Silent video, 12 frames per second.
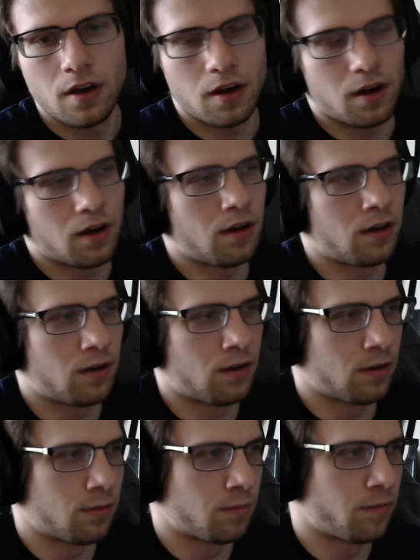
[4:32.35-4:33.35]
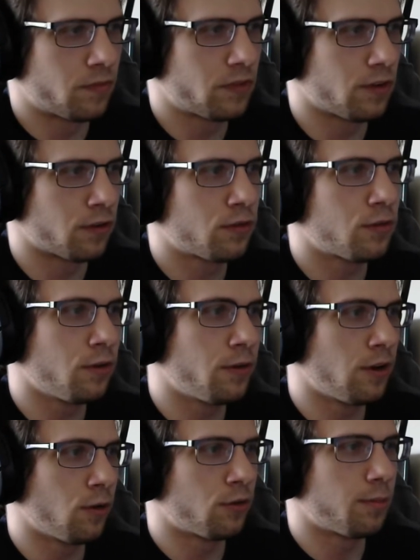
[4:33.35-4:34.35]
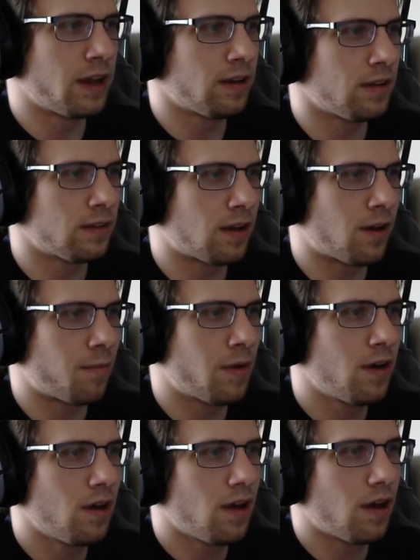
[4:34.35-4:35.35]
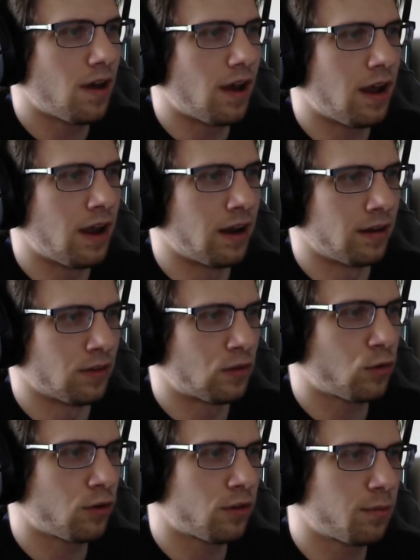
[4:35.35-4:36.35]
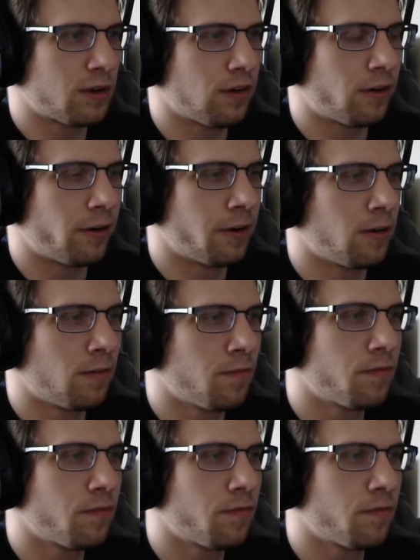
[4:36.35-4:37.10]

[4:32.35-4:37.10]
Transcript: the studios making them, and the source material.